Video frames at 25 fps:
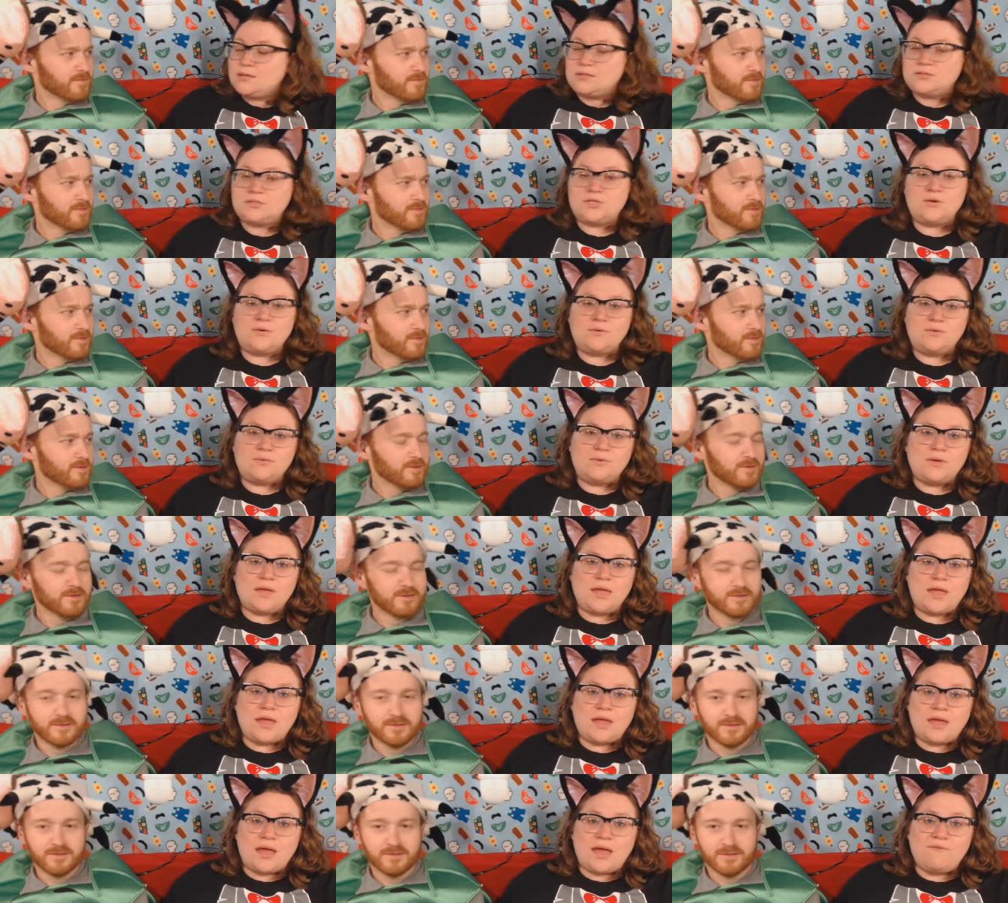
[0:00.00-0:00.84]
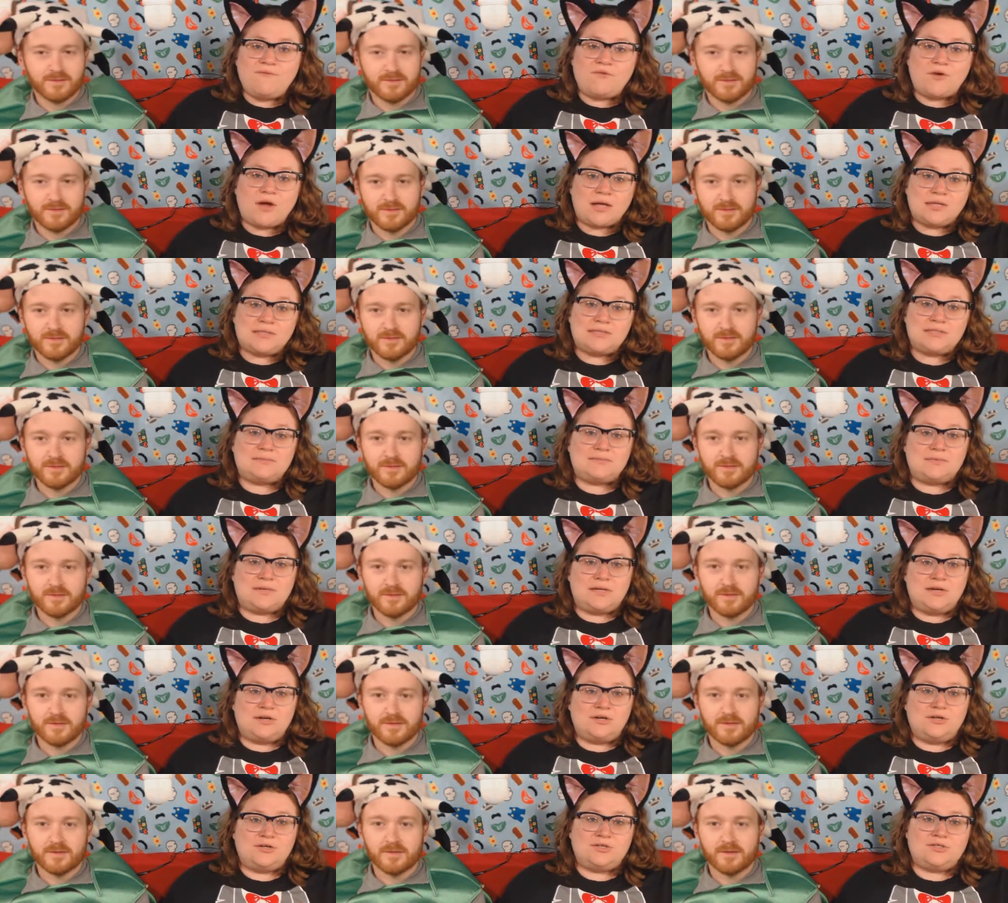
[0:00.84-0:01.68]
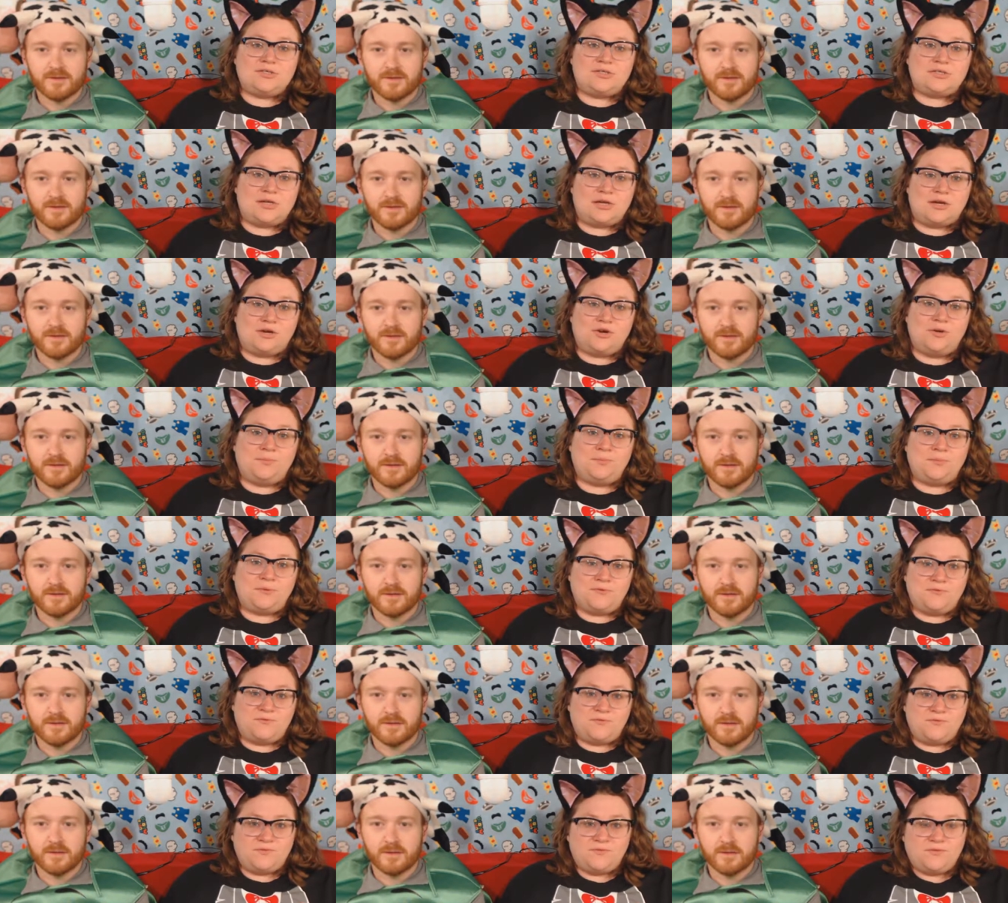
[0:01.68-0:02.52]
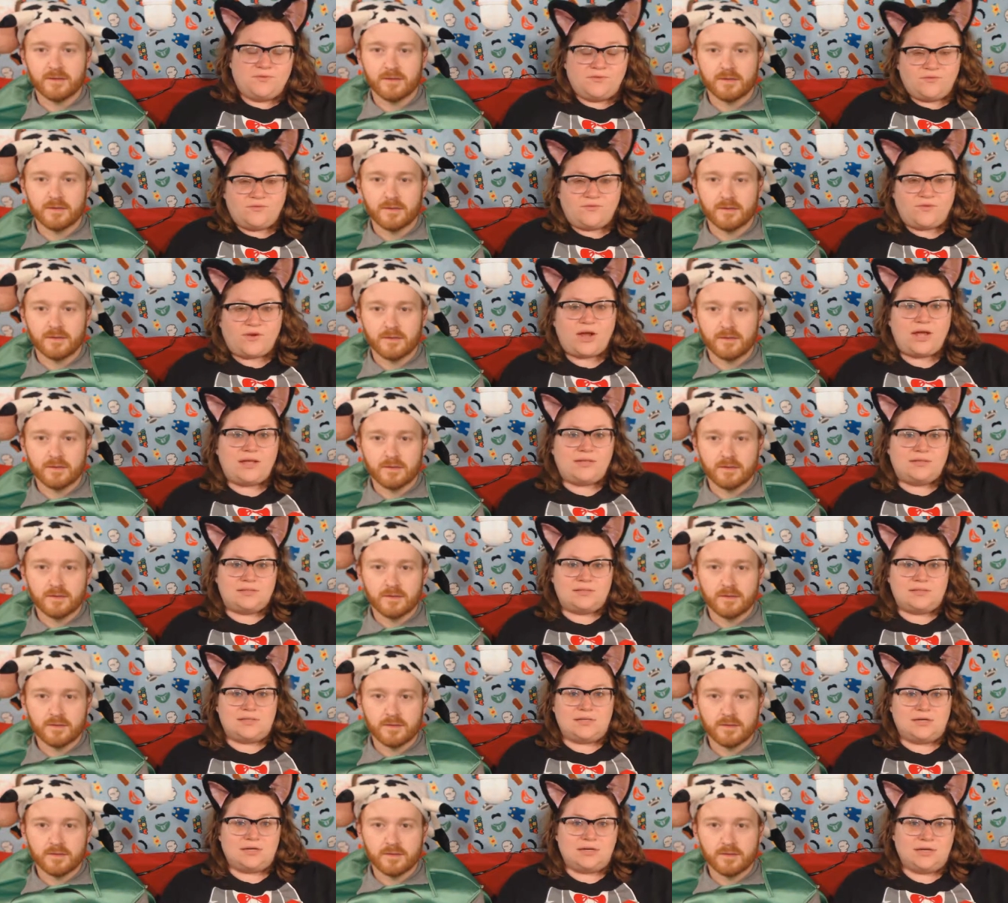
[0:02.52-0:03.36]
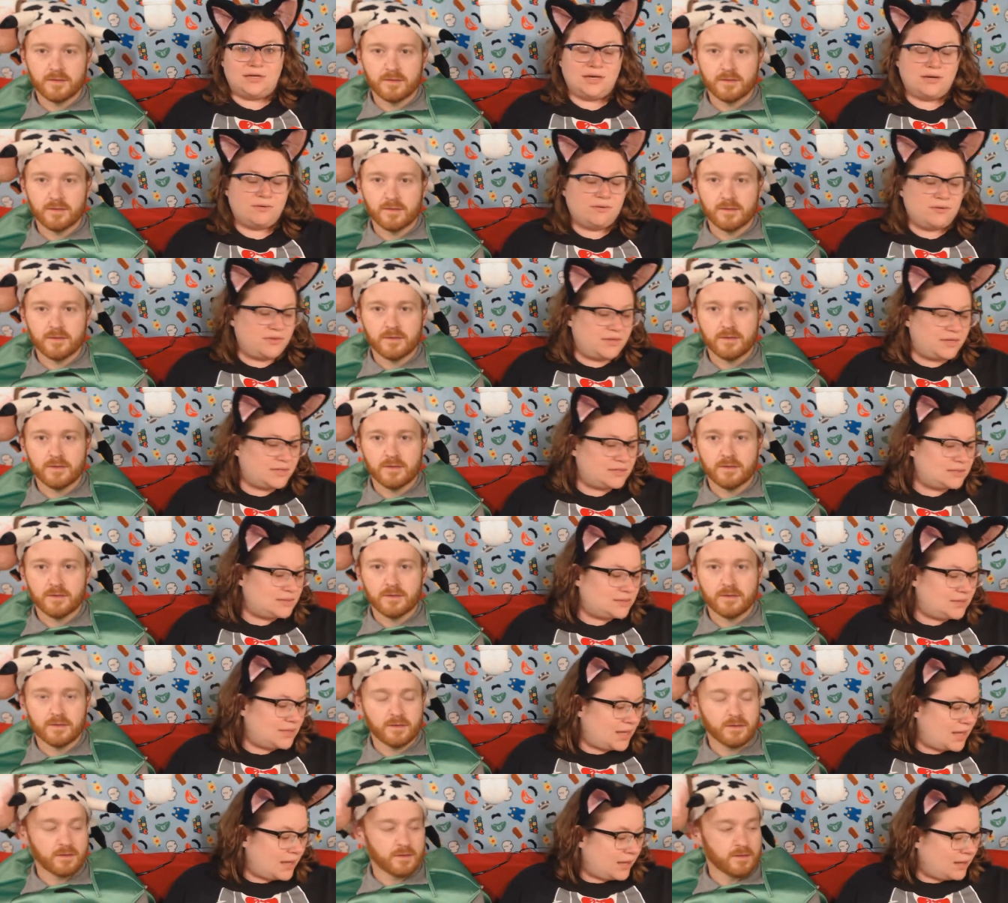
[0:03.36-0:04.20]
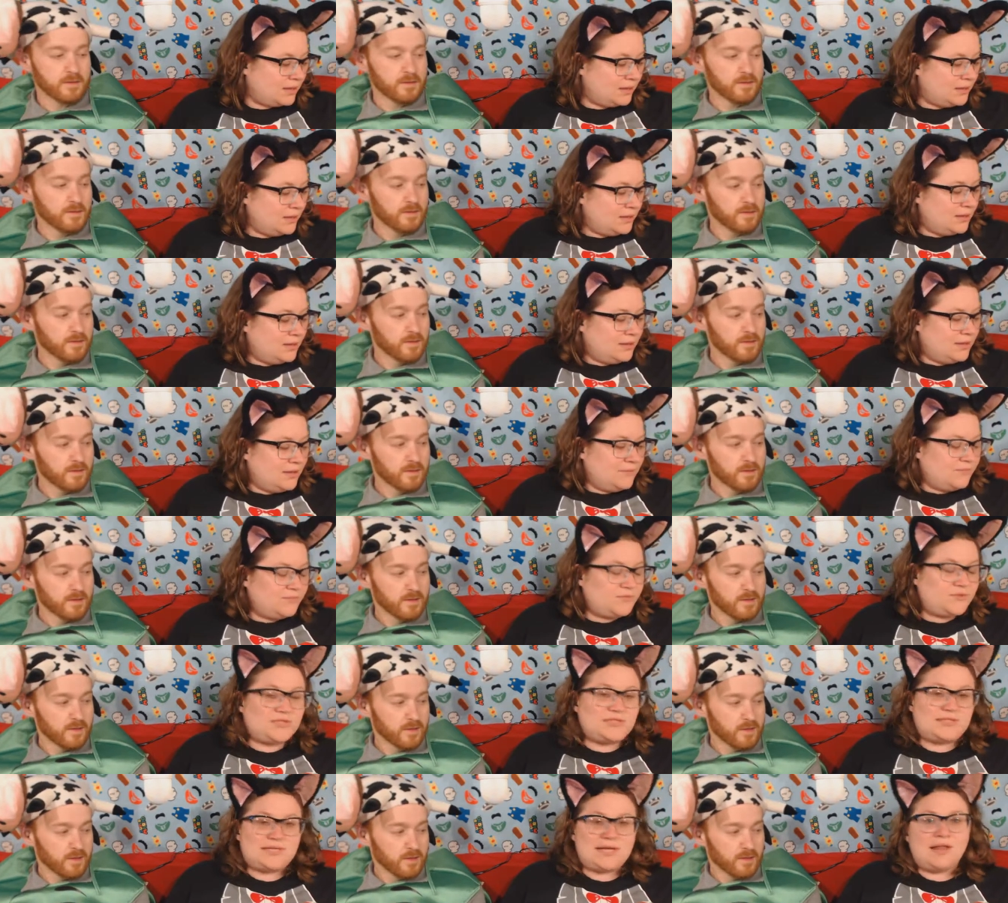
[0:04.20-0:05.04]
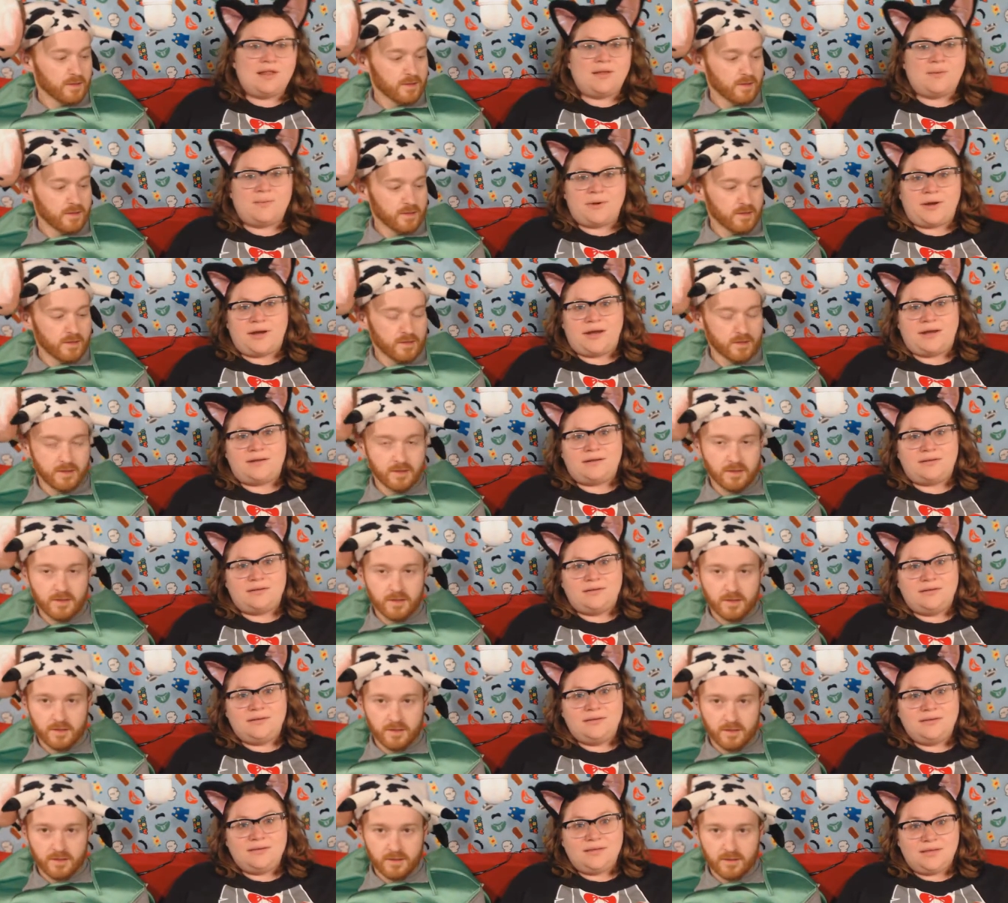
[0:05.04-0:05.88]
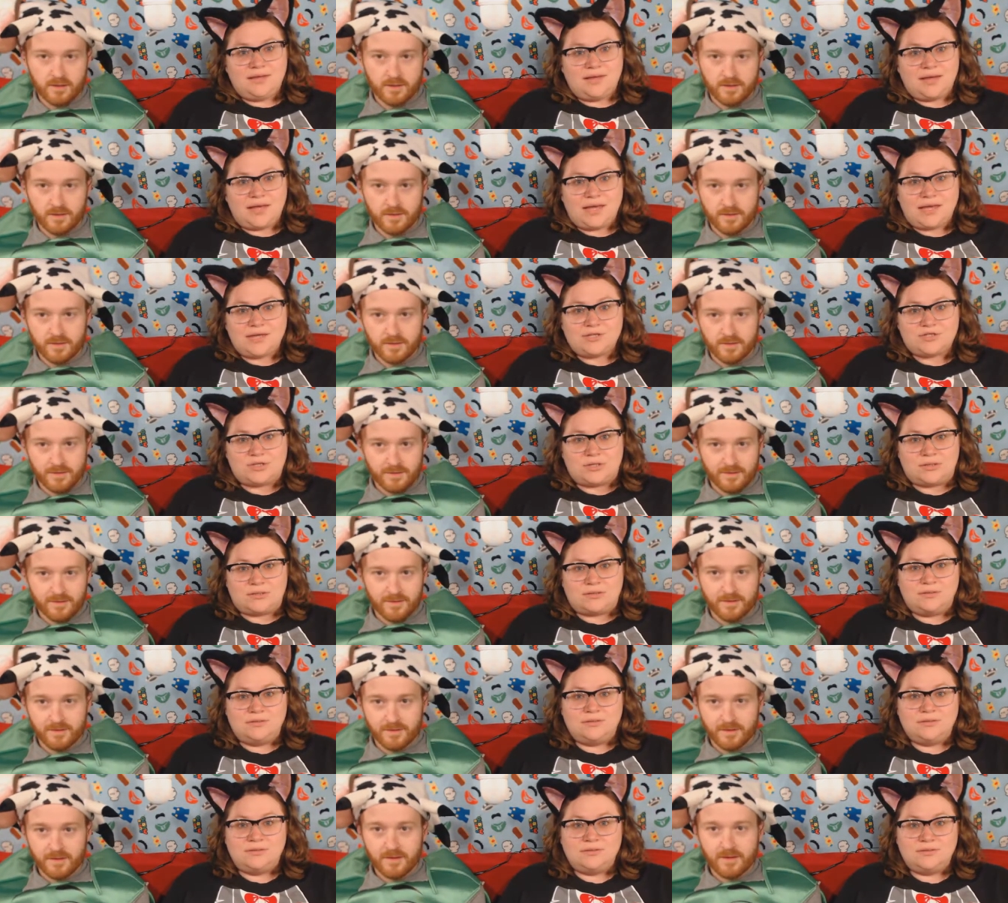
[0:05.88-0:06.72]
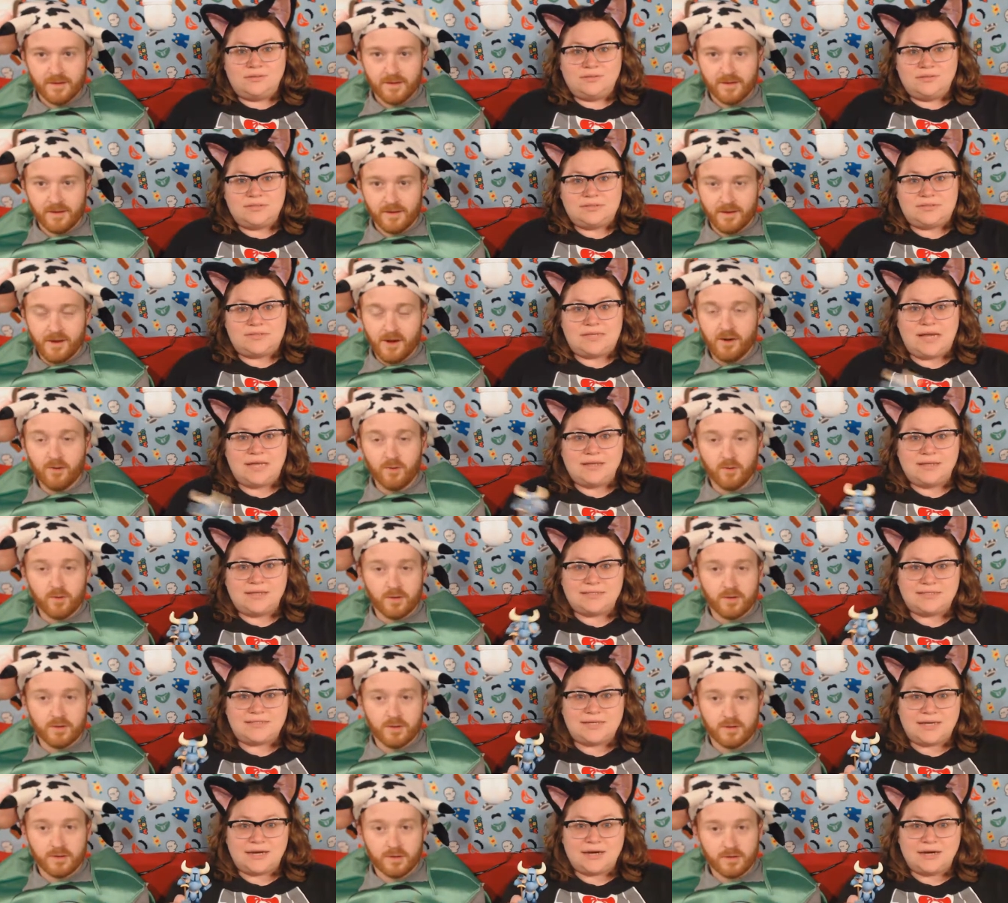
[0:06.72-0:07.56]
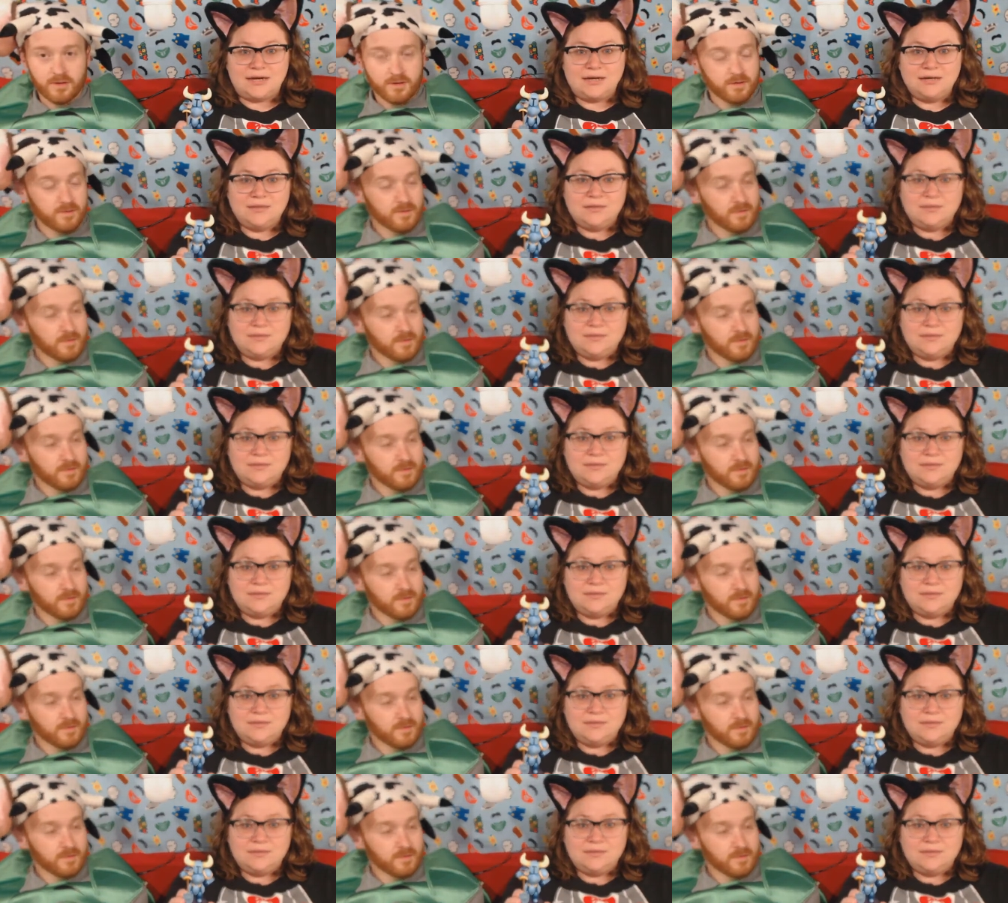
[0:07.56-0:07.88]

Speaker 1: so I forgot to introduce a group of friends that are here with us today to celebrate the occasion. Oh. Stanley's oh. here.